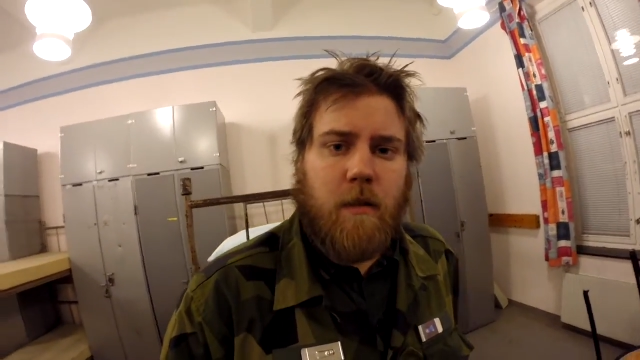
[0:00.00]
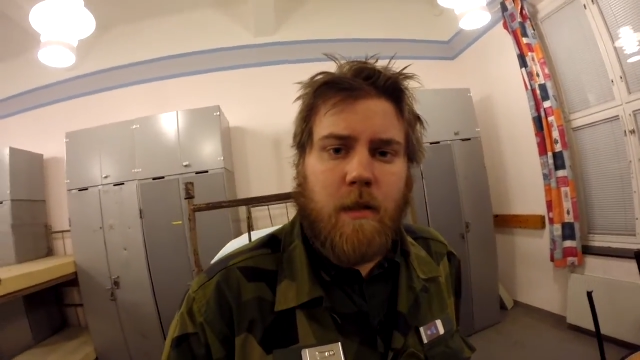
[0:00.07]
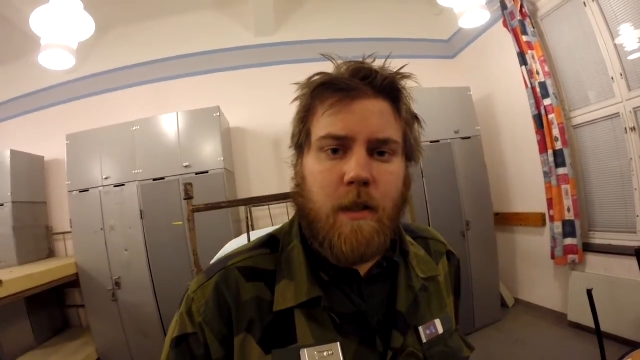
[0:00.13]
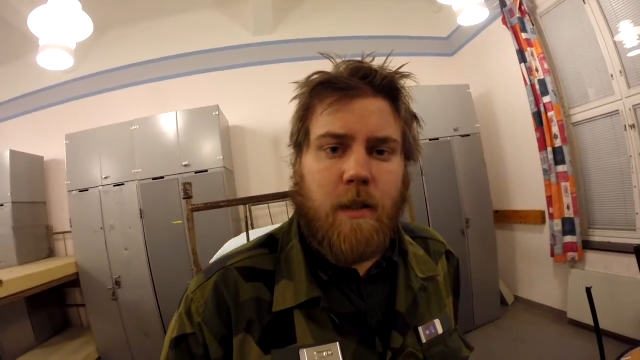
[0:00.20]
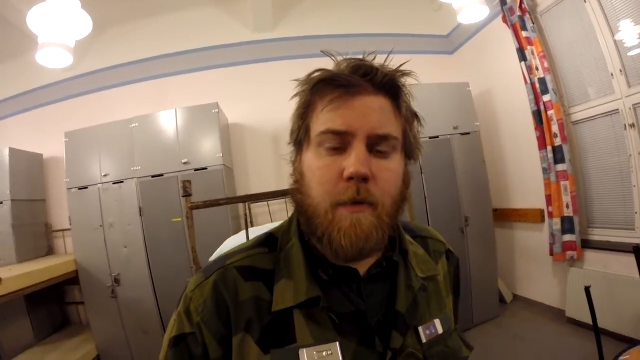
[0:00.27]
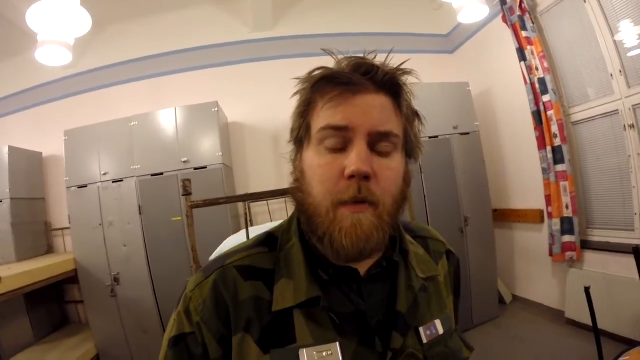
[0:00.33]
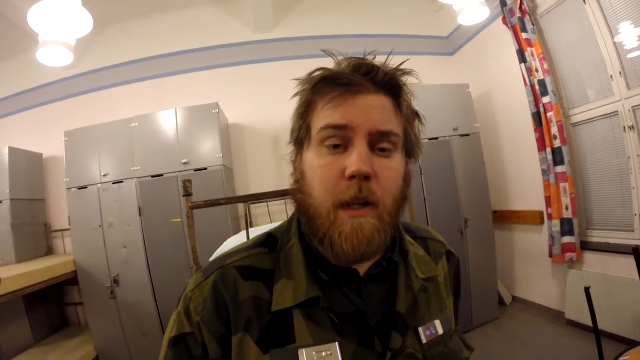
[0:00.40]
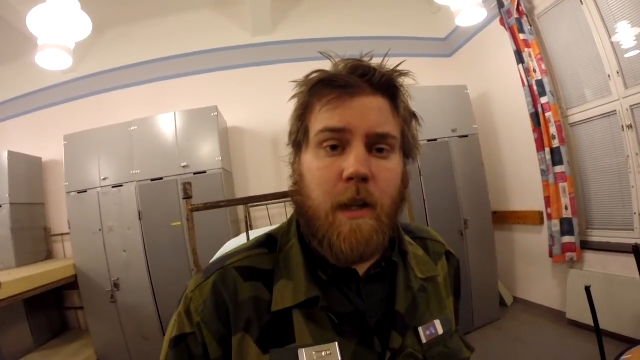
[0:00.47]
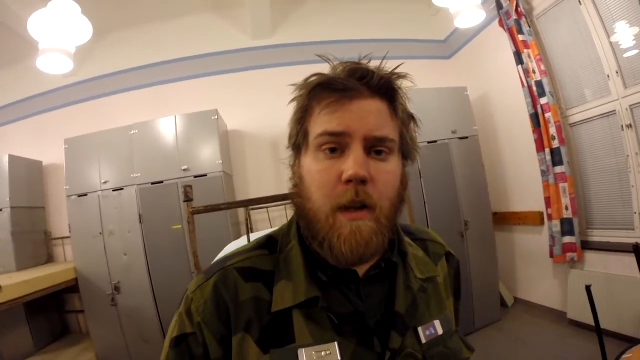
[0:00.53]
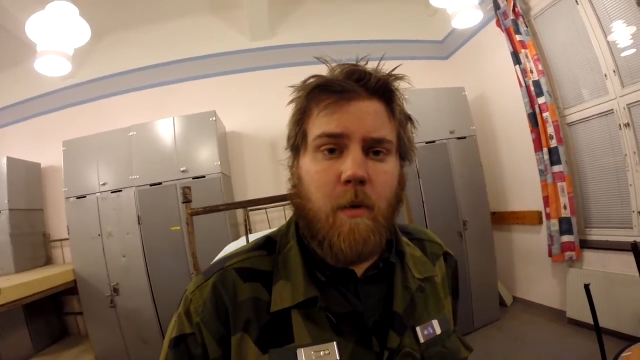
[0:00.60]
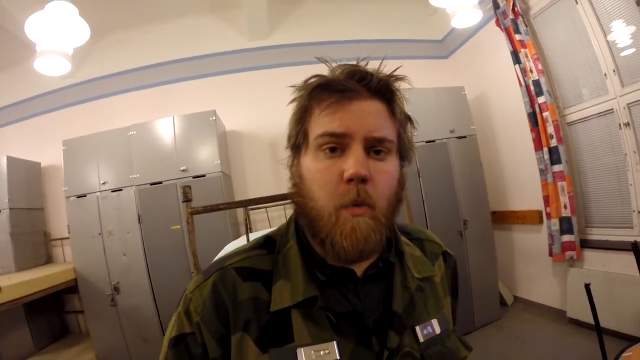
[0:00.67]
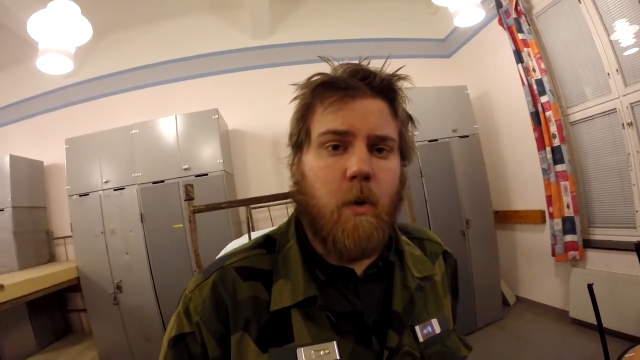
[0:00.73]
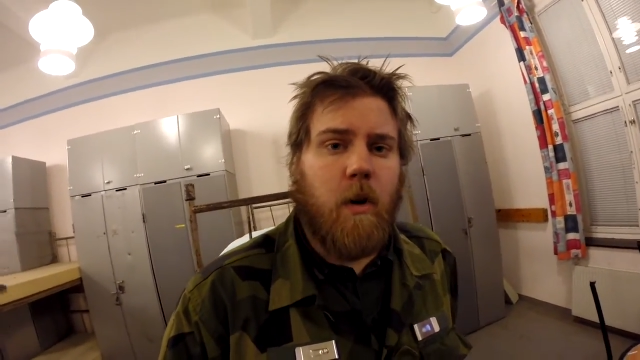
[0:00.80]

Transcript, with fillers: the civilian